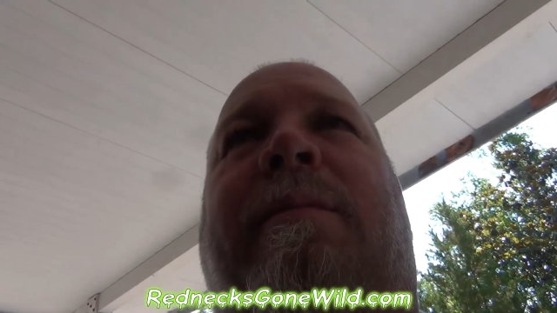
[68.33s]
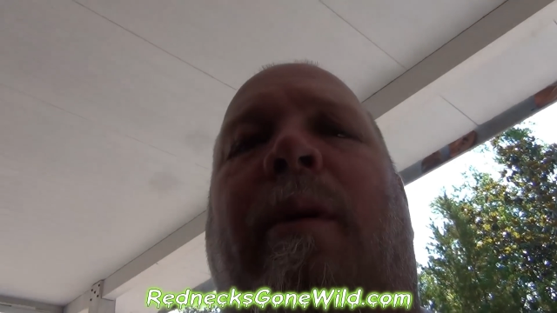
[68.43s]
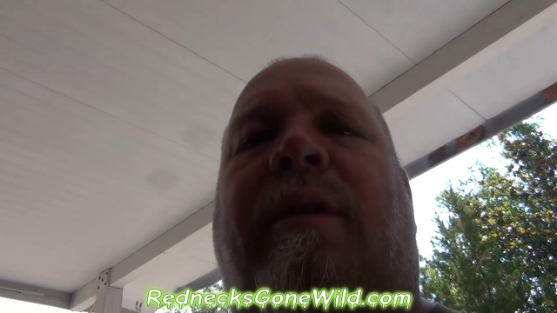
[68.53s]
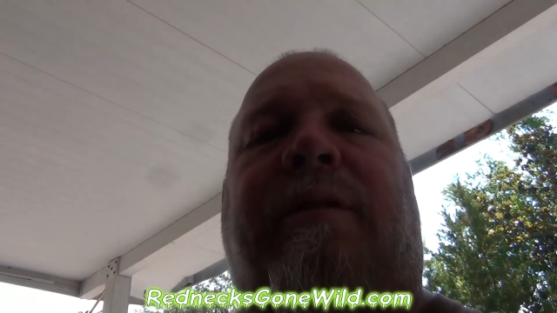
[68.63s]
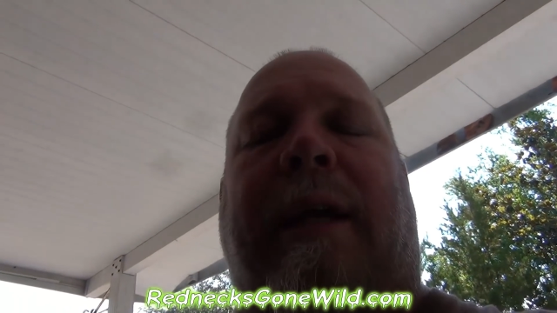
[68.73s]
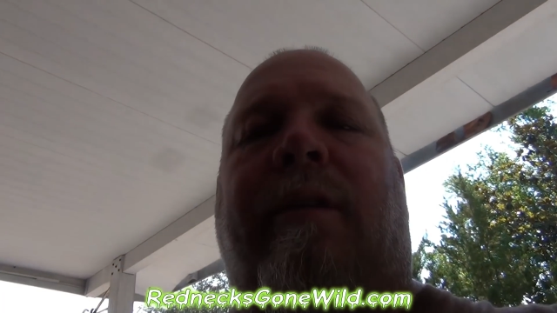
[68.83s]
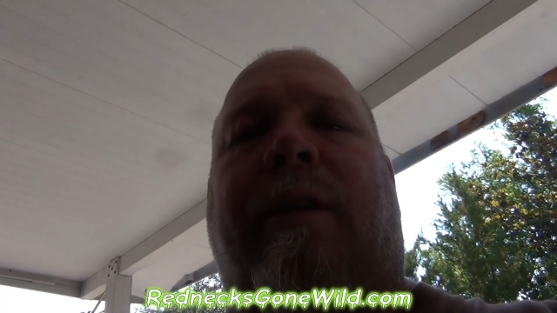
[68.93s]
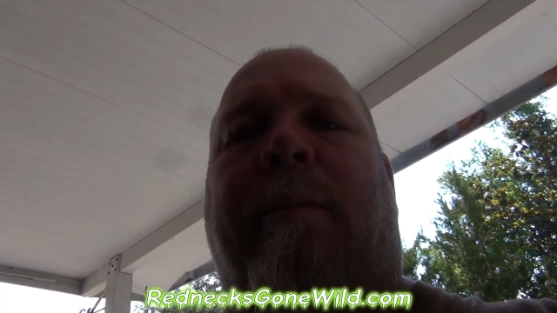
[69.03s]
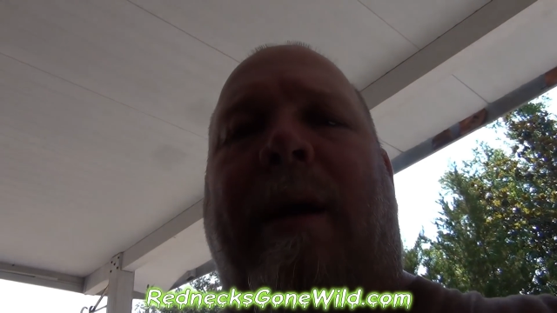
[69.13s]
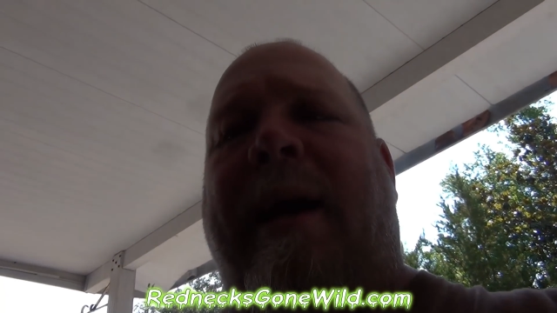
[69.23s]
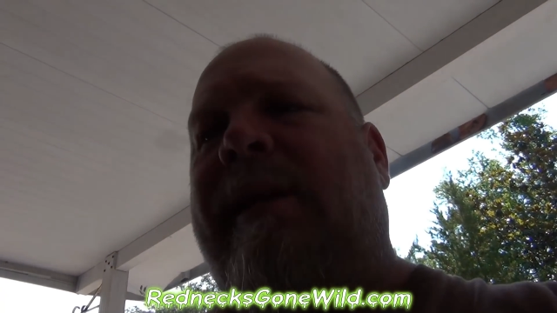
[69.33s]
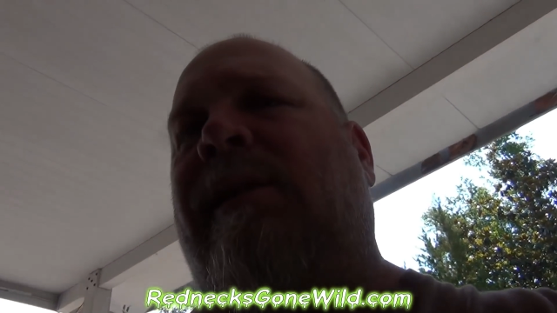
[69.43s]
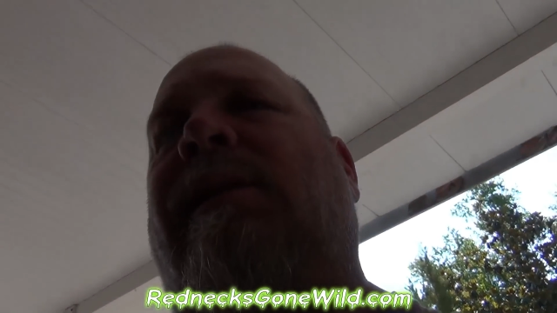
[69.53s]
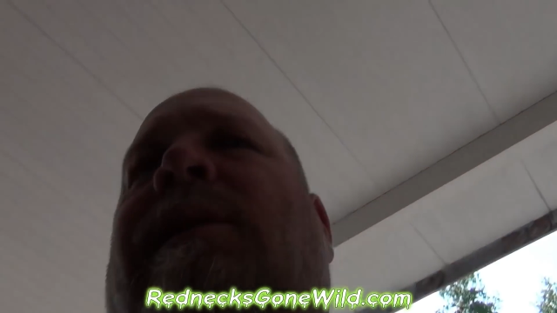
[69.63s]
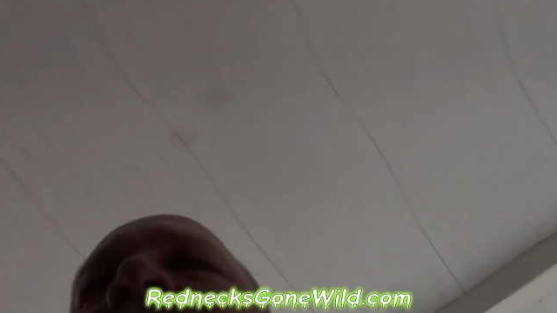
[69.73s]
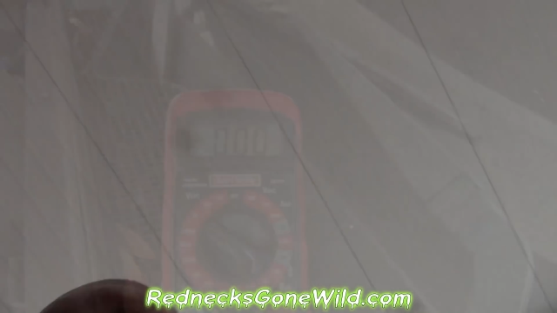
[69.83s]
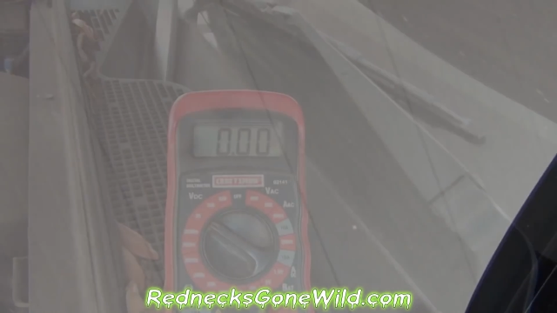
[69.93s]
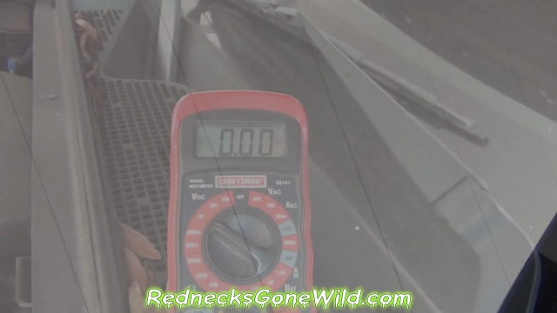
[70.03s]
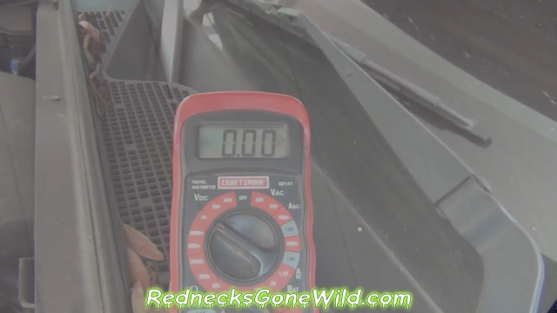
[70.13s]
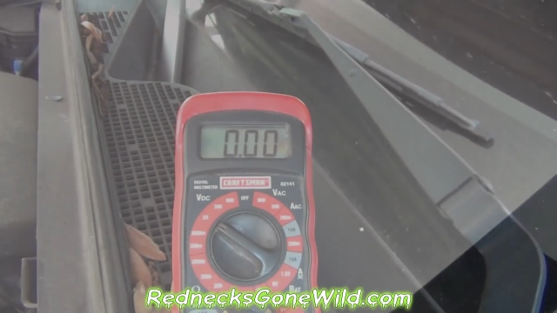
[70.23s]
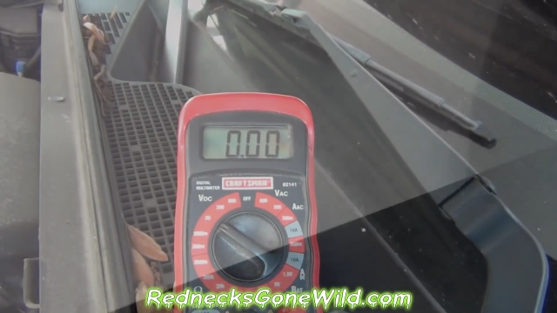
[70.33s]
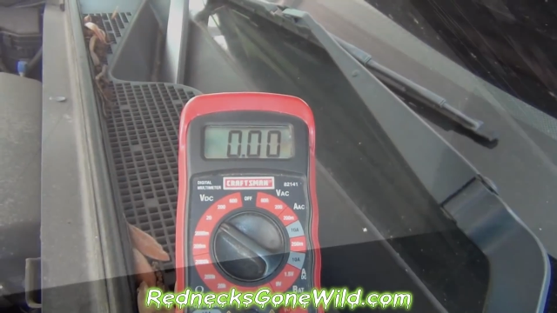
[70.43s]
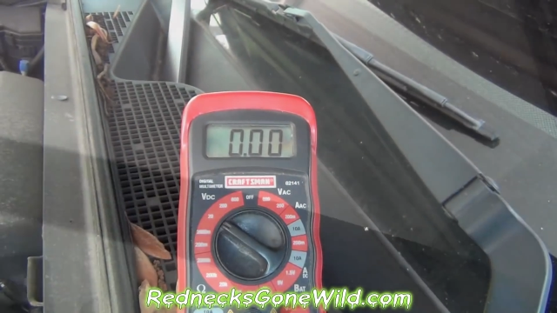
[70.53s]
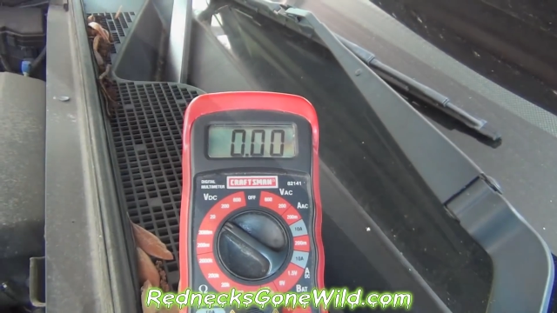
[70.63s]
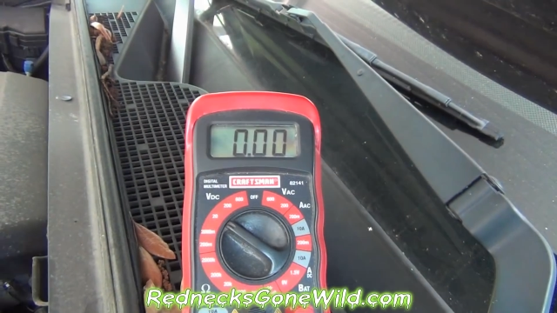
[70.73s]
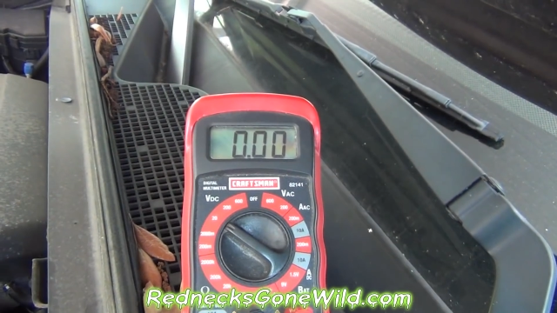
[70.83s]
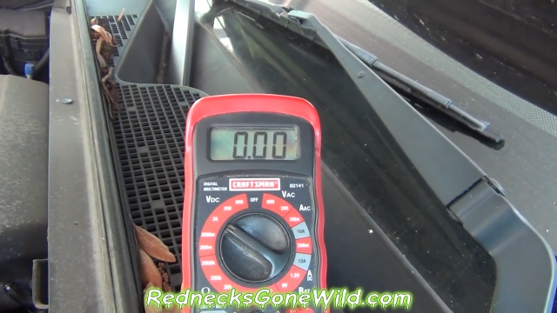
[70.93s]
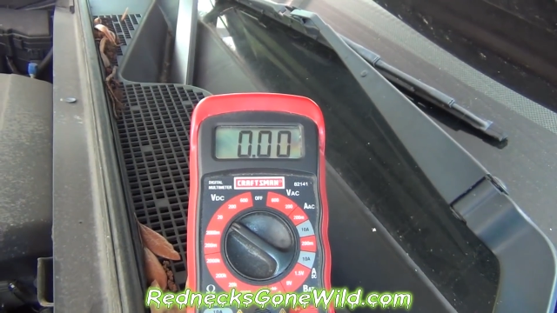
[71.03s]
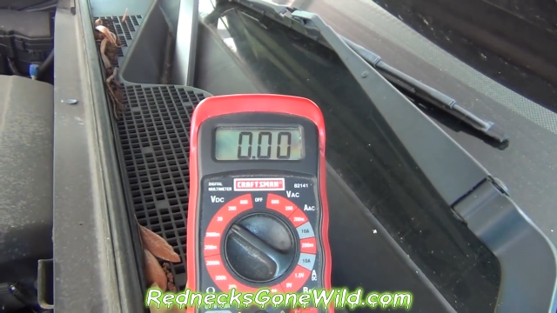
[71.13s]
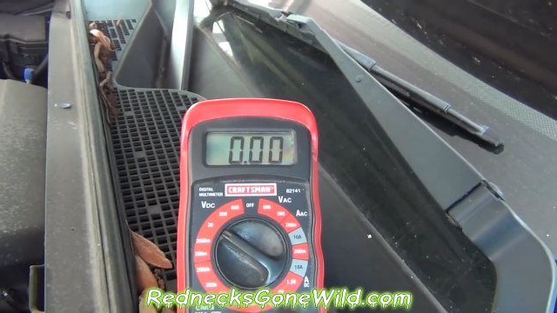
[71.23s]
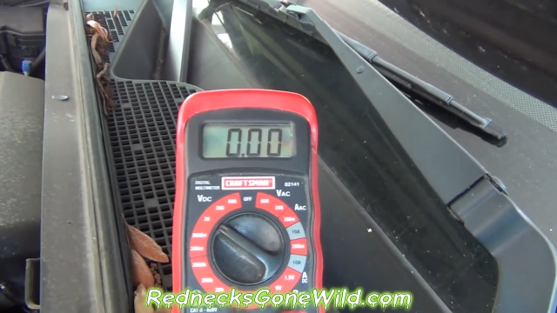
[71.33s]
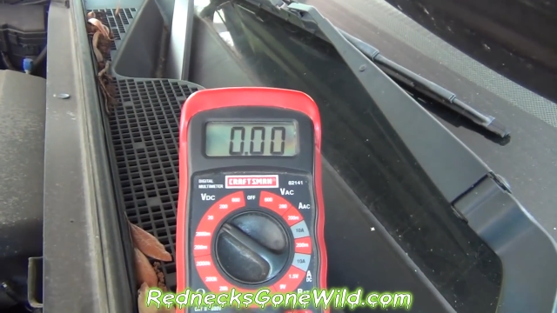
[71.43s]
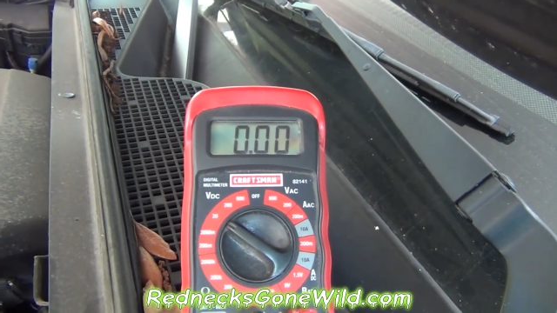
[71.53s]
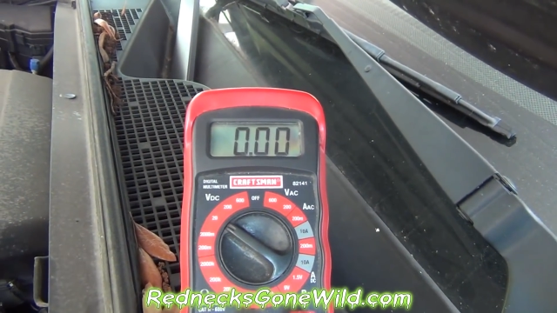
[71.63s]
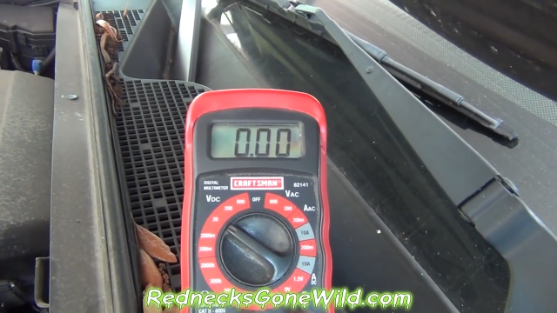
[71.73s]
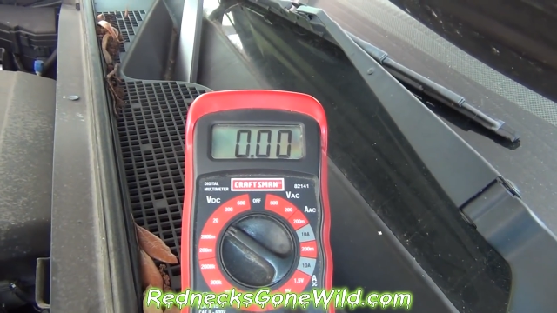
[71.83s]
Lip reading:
[unreadable: no face in view]